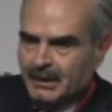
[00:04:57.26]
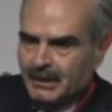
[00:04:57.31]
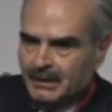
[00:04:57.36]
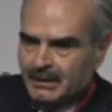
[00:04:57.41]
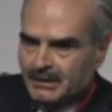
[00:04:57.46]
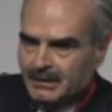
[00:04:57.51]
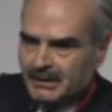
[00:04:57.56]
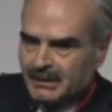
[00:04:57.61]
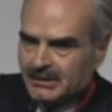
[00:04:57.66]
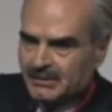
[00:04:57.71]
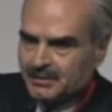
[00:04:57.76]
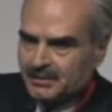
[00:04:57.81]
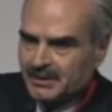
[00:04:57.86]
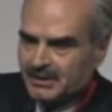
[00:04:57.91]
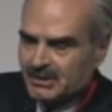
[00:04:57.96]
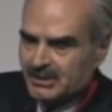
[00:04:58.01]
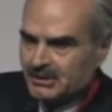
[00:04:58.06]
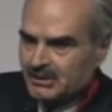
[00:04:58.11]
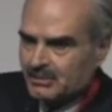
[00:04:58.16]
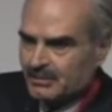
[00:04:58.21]
And in these
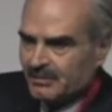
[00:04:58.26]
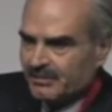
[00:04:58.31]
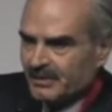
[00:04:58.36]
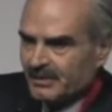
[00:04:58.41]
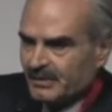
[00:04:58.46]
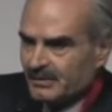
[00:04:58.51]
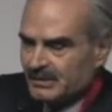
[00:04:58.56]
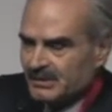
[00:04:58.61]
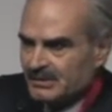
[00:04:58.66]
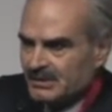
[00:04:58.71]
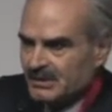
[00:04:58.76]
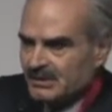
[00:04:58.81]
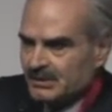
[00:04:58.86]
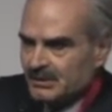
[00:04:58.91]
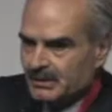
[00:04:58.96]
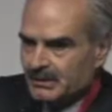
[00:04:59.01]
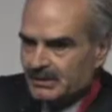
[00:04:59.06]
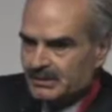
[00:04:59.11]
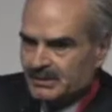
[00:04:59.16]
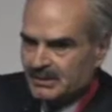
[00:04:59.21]
patients, we found
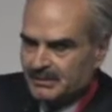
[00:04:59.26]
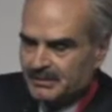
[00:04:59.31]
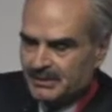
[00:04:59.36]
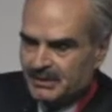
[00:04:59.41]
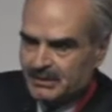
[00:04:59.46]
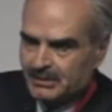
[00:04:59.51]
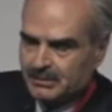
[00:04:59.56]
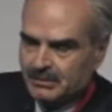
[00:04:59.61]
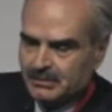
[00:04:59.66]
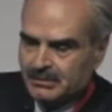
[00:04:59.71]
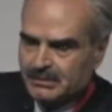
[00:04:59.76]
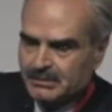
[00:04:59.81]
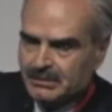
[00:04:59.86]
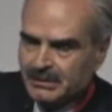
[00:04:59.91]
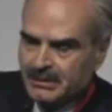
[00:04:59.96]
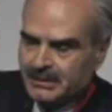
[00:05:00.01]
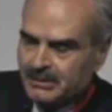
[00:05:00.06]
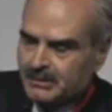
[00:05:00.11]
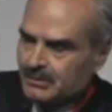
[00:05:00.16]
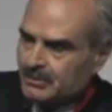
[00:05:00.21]
essentially the same results
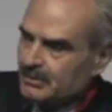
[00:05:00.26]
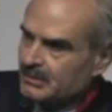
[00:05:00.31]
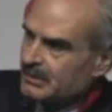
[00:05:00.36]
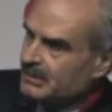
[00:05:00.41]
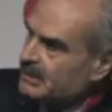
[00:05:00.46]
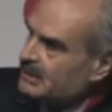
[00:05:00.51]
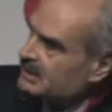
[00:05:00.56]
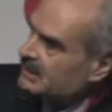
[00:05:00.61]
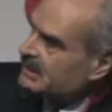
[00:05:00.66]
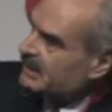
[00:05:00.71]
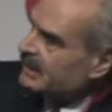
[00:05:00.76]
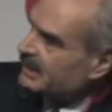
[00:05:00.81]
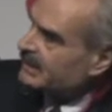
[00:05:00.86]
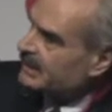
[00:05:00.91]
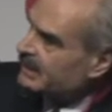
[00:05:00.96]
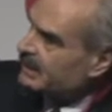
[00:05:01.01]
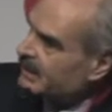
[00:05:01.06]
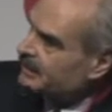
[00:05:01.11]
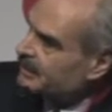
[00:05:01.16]
as shown in this slide,